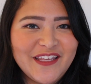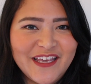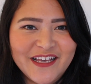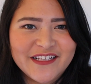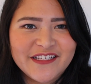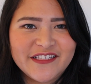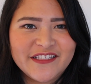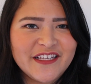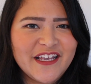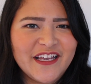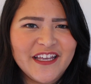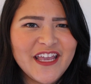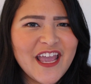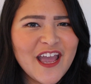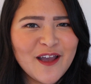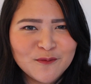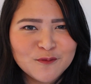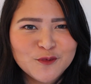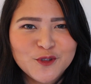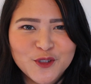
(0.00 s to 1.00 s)
Yes, I
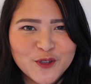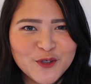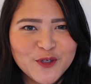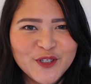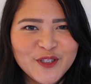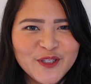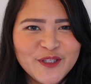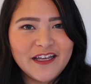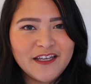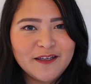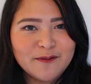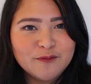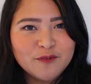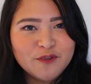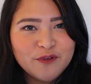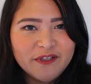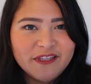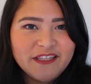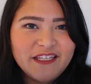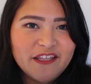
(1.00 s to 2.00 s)
am short. I am
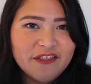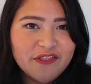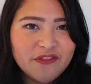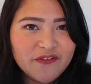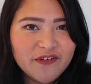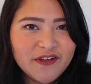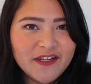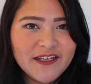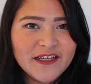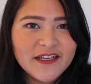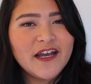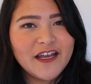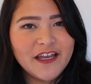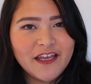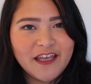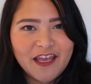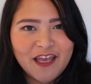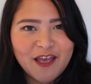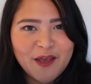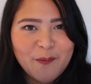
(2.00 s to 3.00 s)
23. I
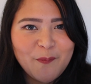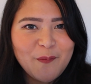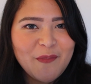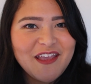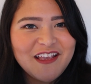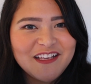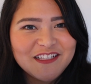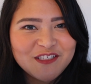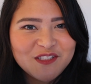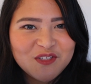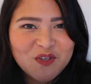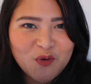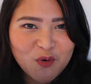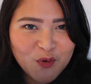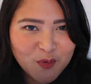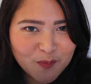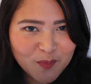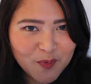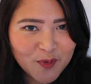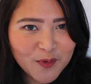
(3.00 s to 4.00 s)
am a
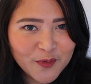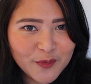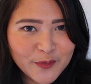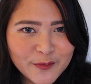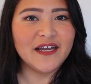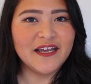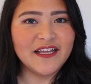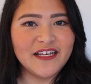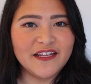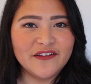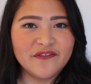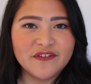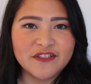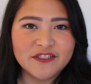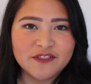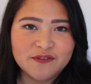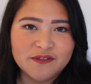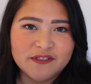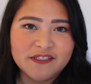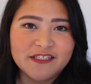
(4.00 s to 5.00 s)
Scorpio. I live
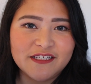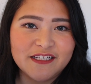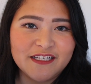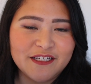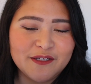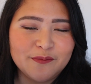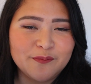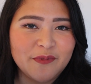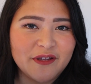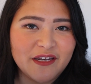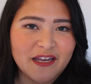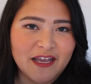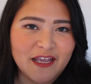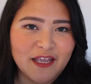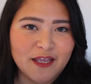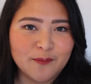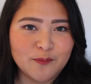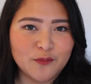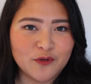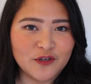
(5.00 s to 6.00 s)
in Switzerland, but I
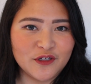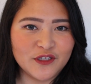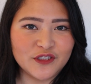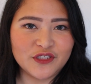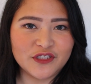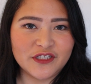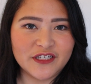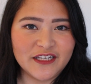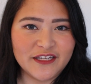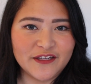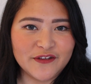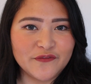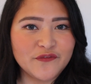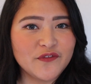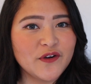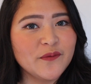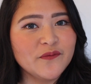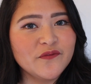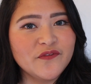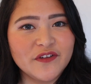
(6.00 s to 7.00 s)
am originally
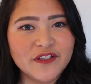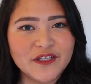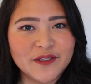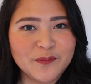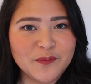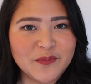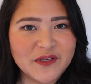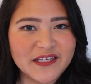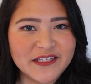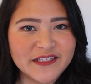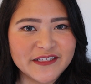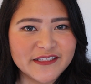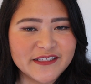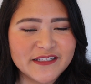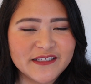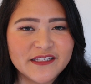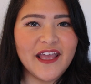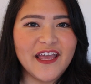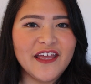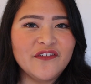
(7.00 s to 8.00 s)
from
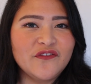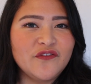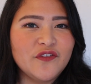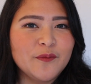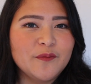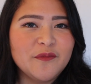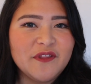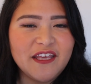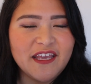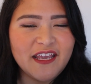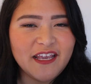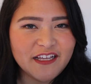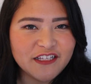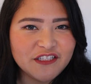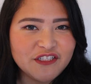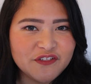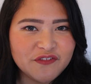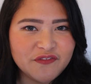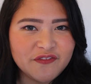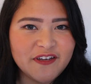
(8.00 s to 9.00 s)
Philippines. And from the
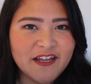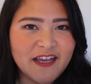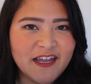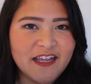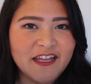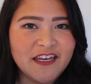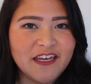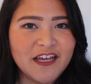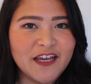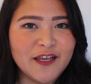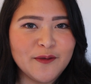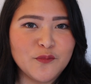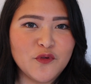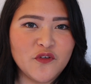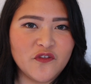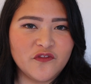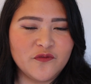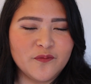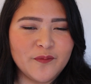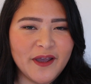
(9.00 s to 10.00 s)
age of 9, I
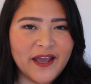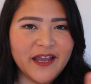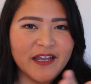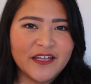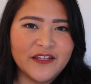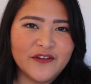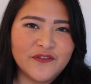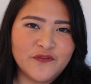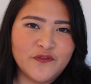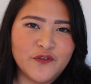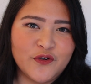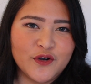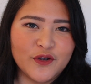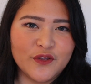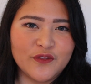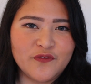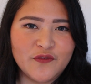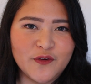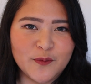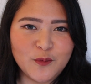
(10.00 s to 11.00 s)
moved back and
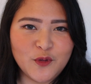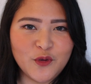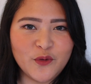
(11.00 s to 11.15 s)
forth from